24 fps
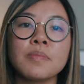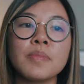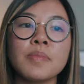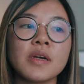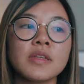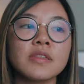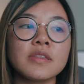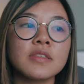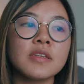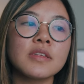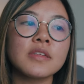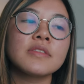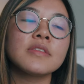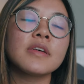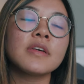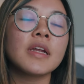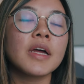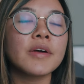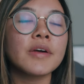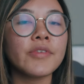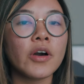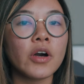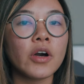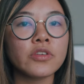but since then
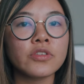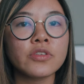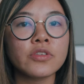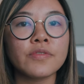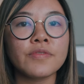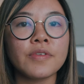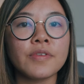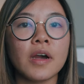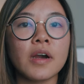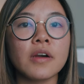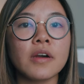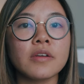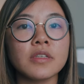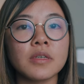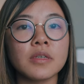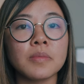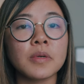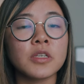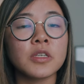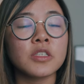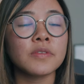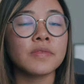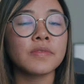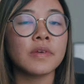I've also found a
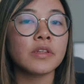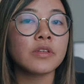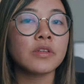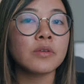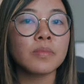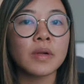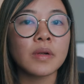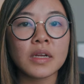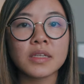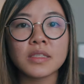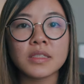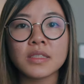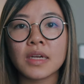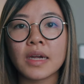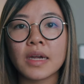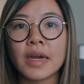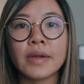bunch of other brands that